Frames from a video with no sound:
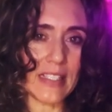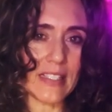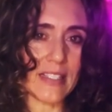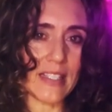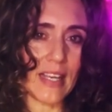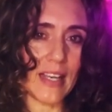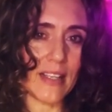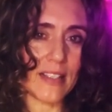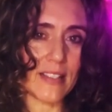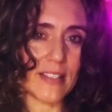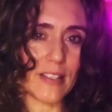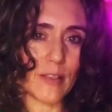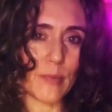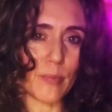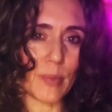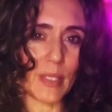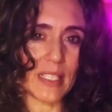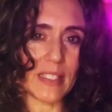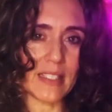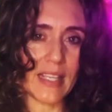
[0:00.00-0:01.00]
that have
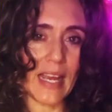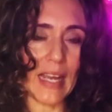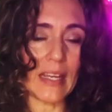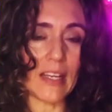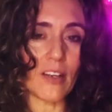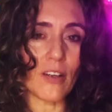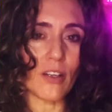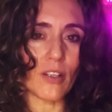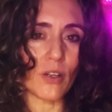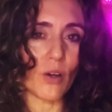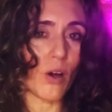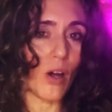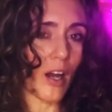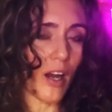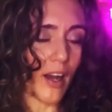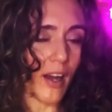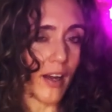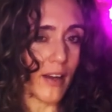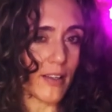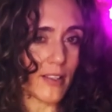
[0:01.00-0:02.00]
been tugging on your
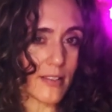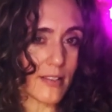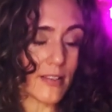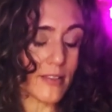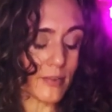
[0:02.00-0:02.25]
heart.